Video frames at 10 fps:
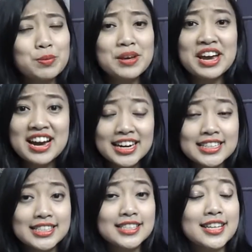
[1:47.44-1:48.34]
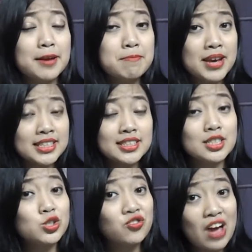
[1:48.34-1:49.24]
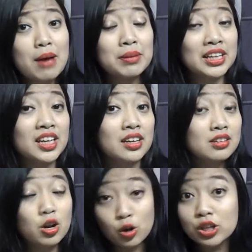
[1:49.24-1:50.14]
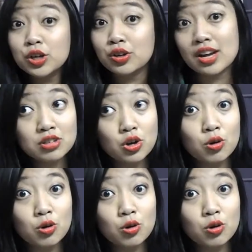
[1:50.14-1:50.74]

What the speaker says: behind it that makes his family not only good at,